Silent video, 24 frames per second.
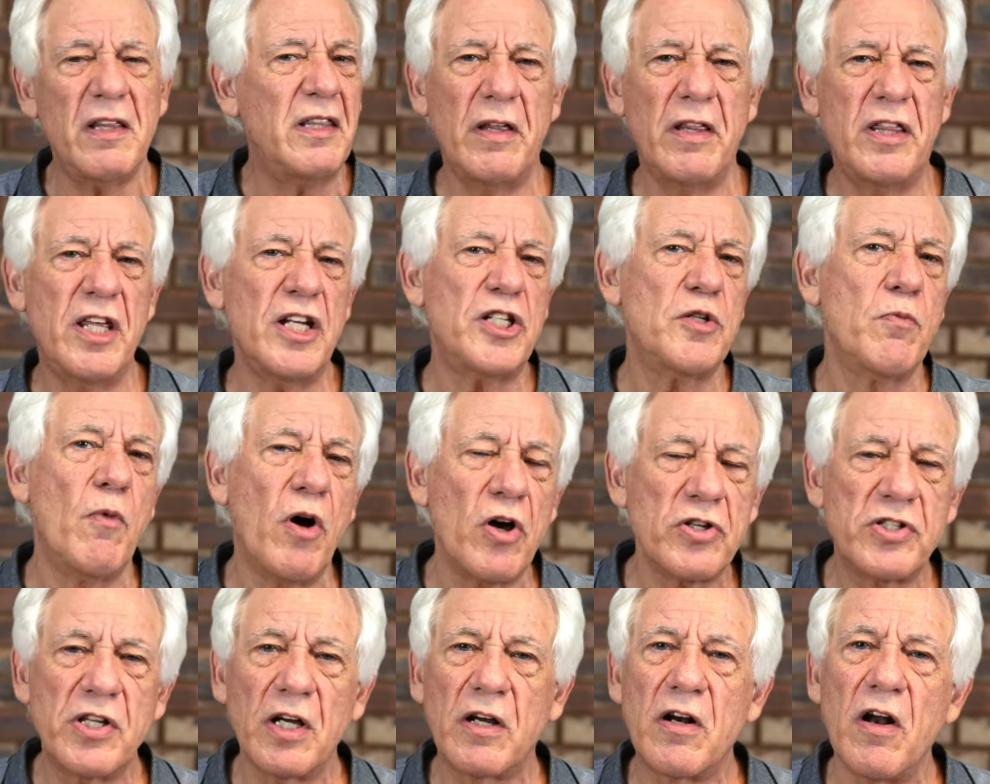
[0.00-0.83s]
this
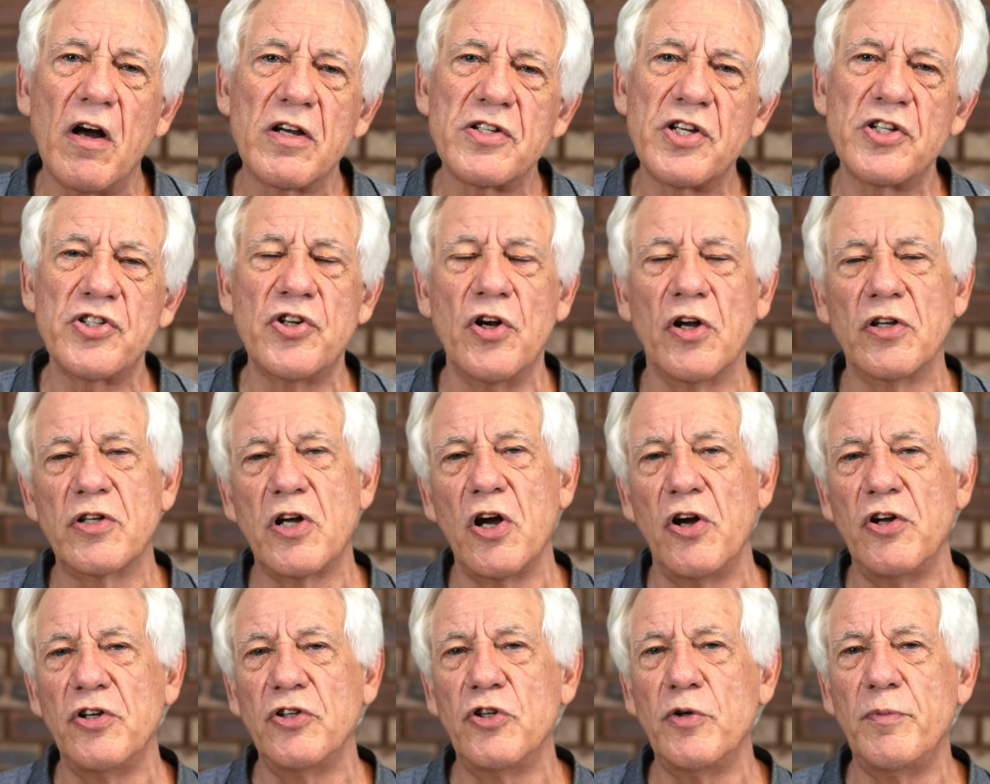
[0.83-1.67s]
masterclass is not
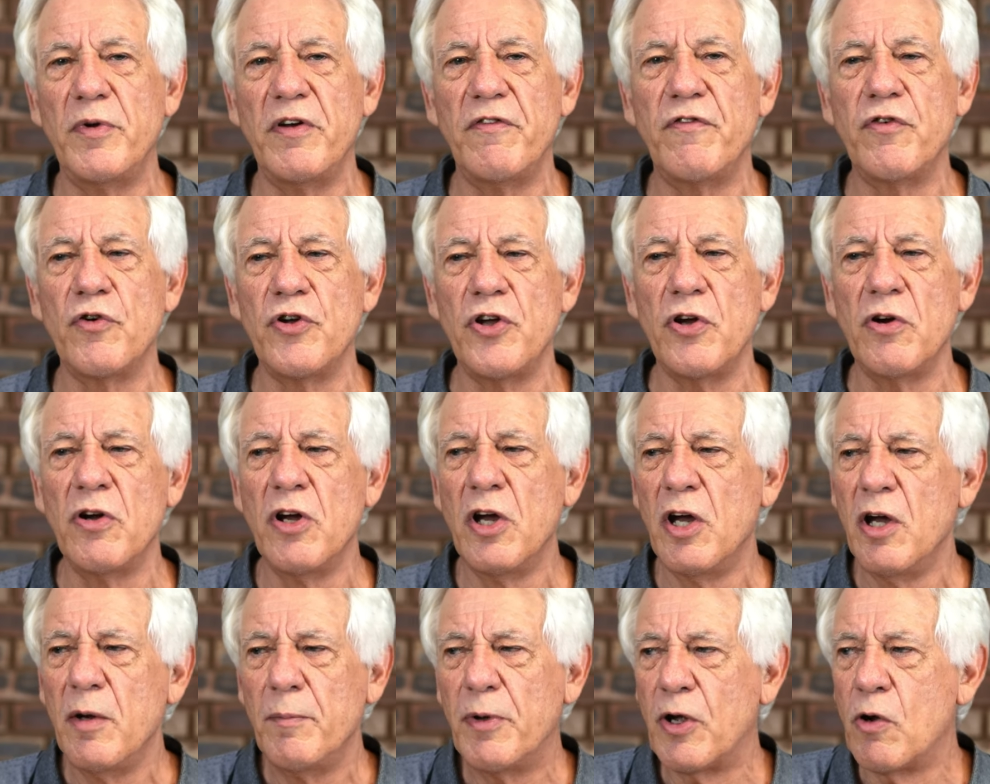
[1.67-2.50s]
going to be for you
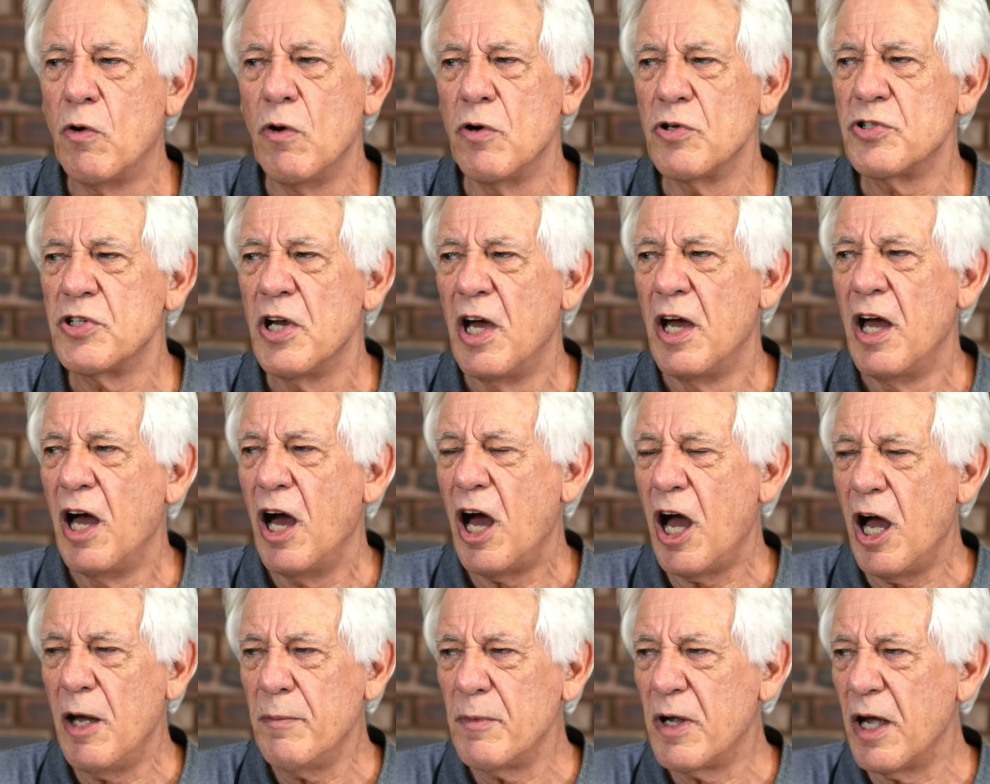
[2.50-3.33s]
because
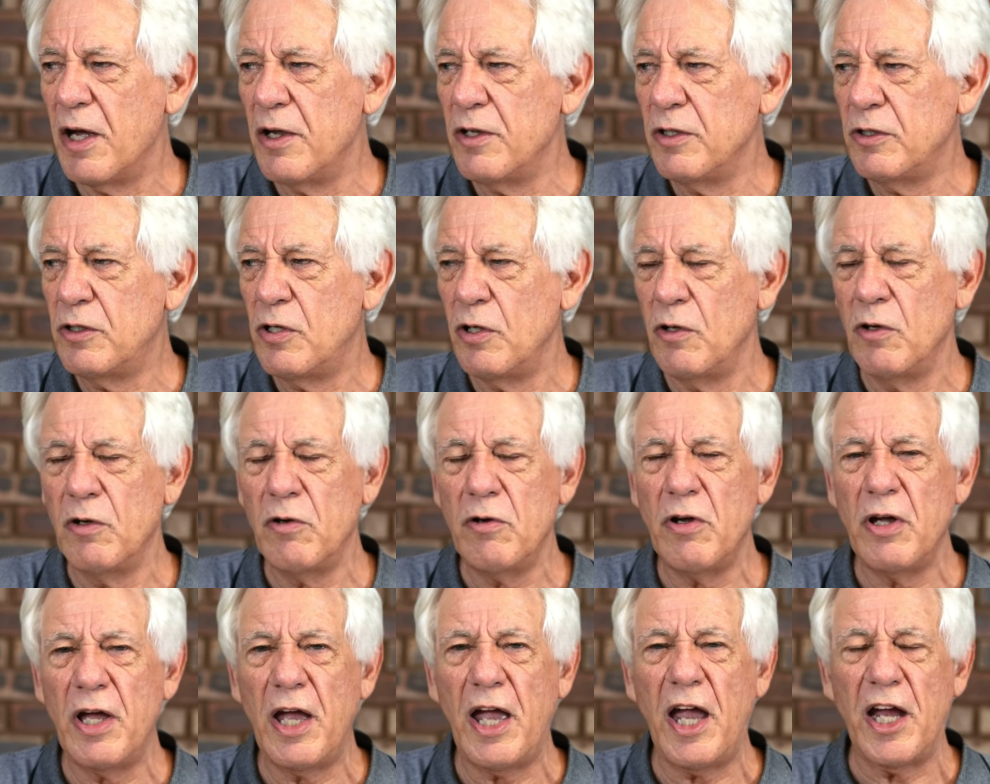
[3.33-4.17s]
I'm going to
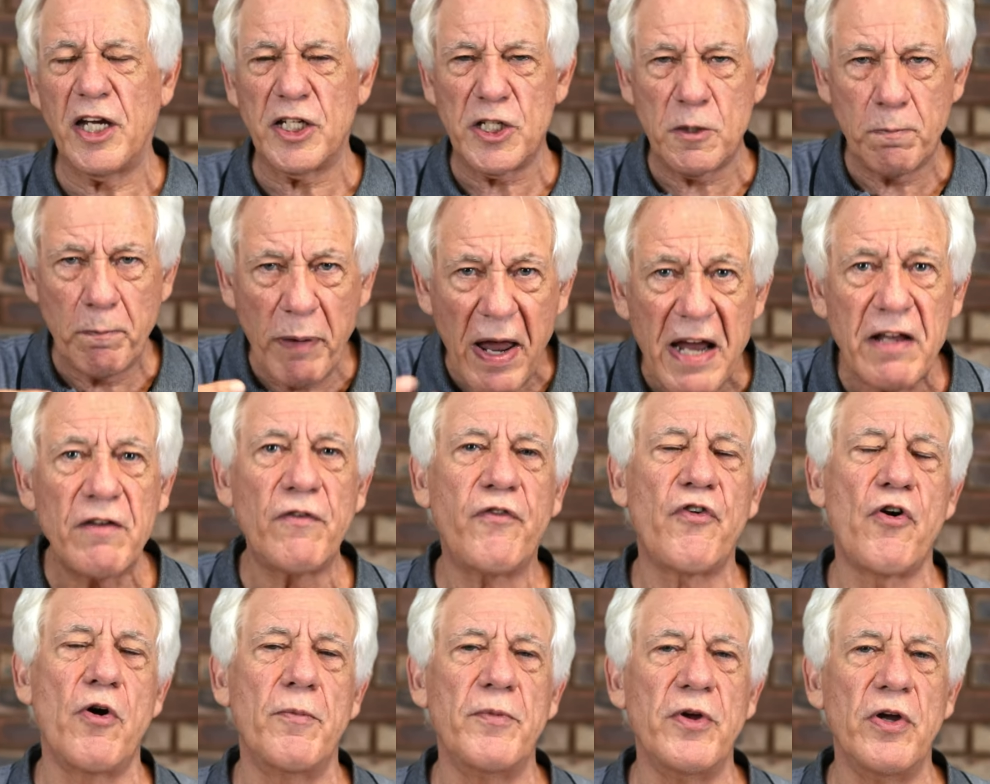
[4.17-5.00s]
expect
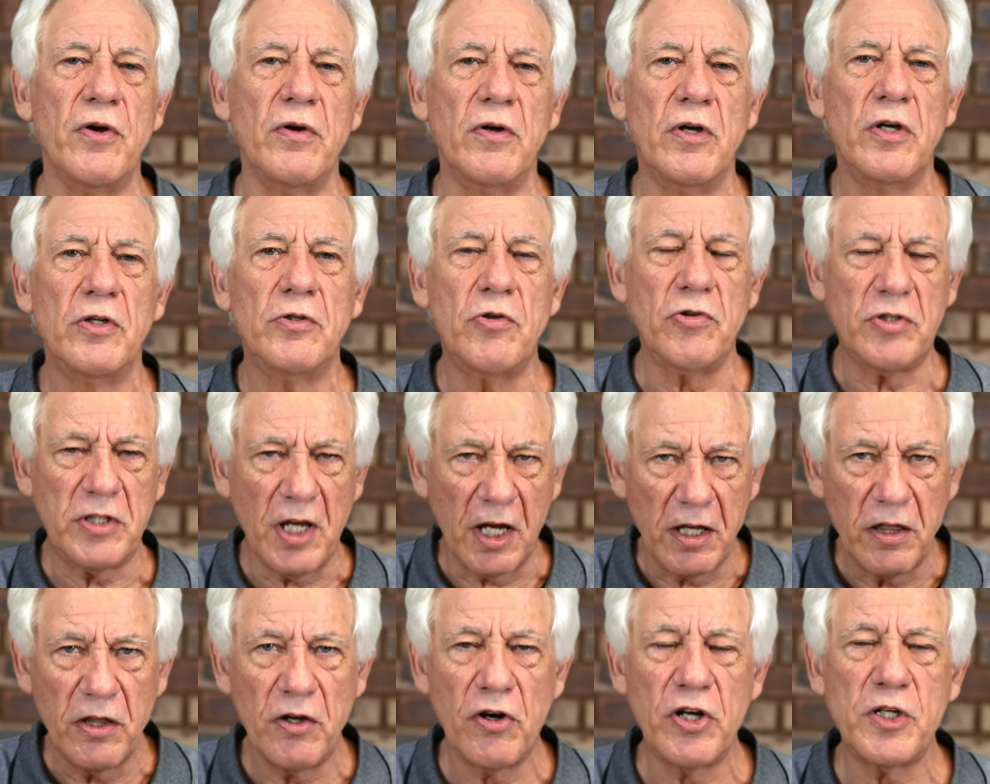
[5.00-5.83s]
from you to
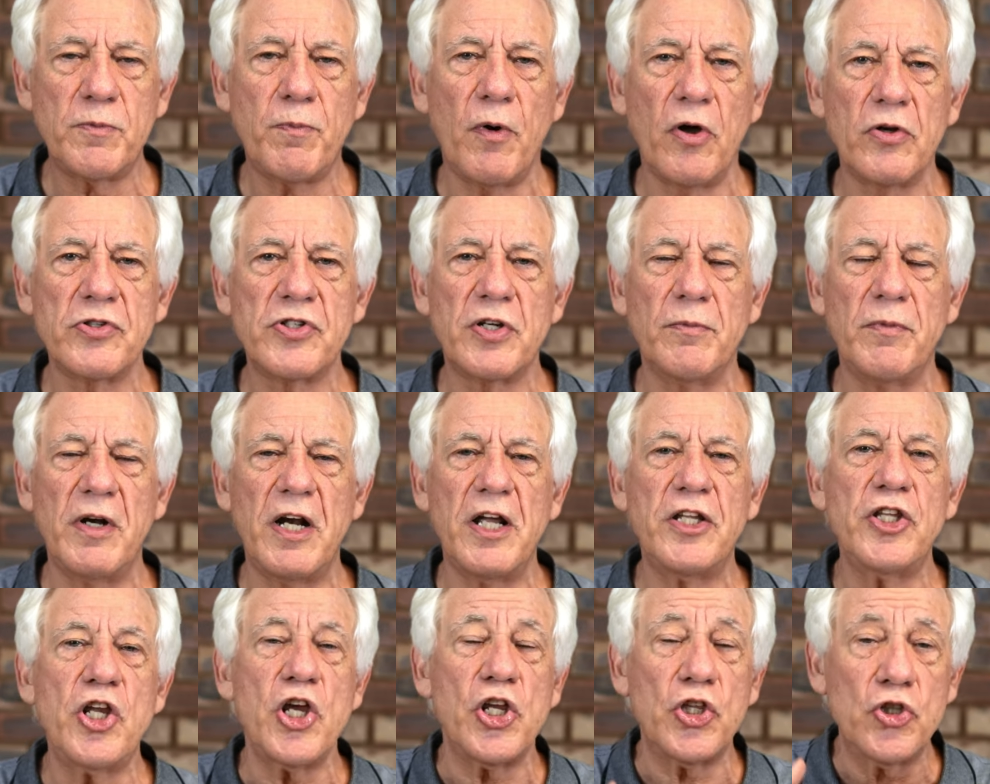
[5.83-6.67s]
take the
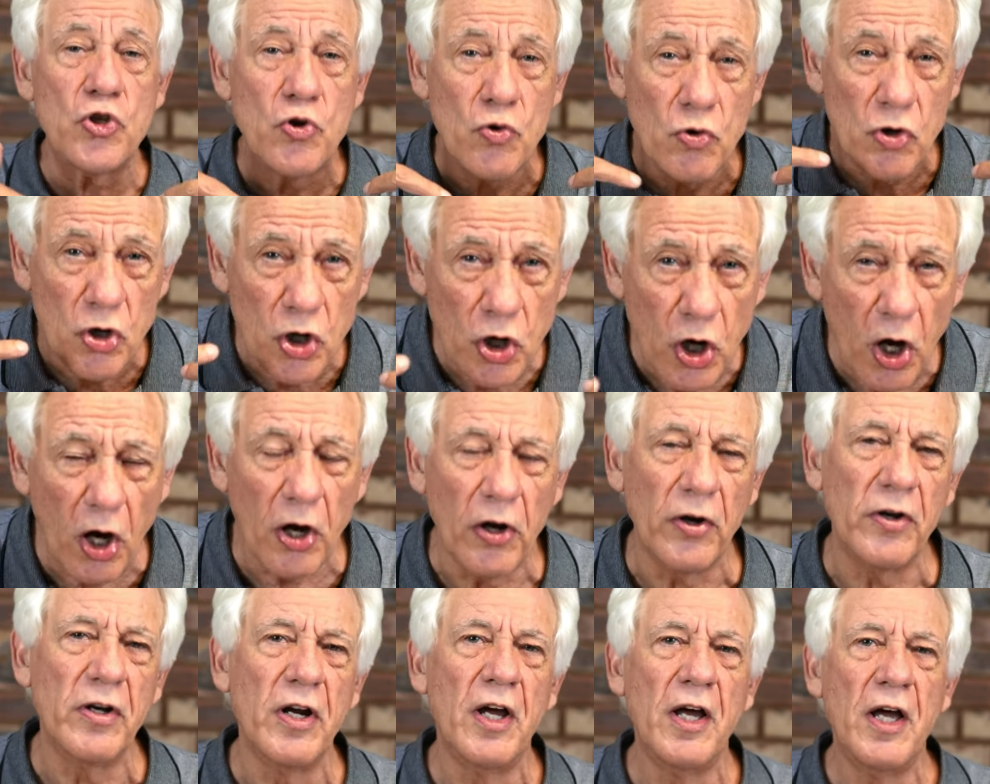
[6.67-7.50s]
responsibility to
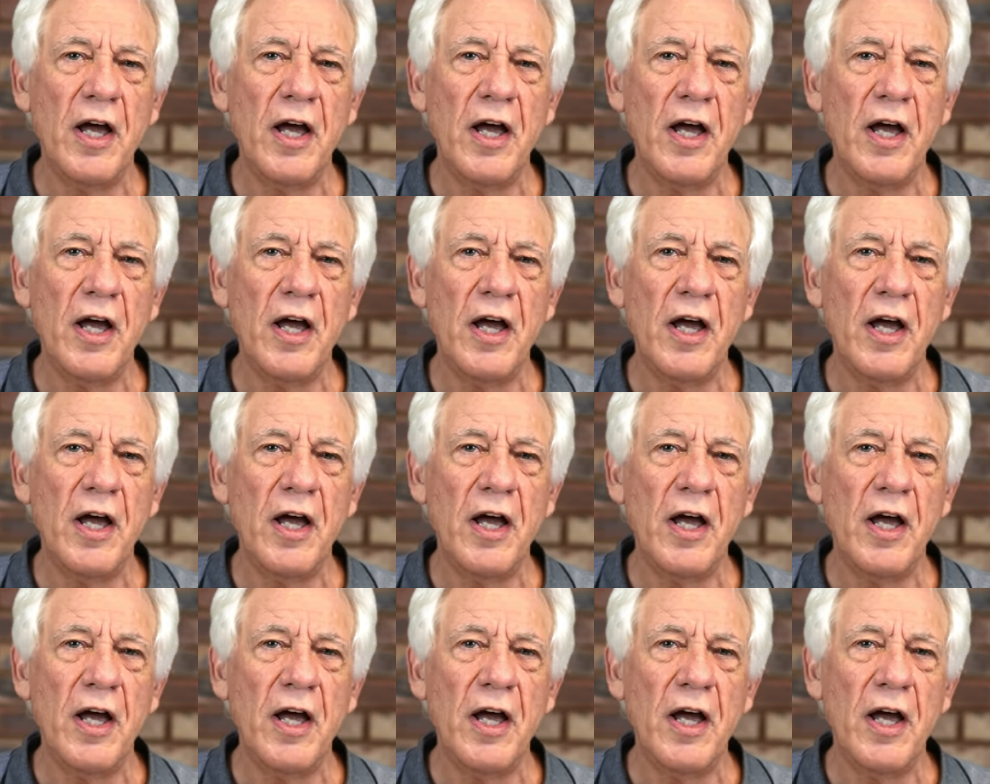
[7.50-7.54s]
learn.